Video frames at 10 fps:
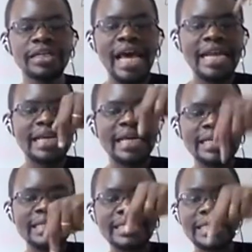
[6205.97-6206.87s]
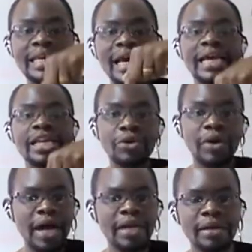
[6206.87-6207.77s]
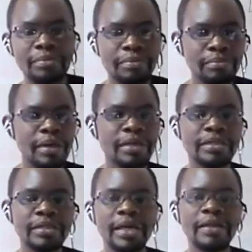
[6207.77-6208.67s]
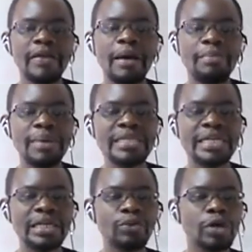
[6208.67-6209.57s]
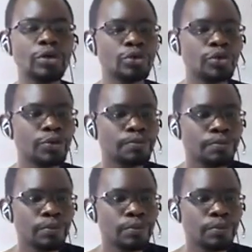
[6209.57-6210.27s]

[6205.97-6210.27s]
that lady is here in Uganda. That they are basically well to do.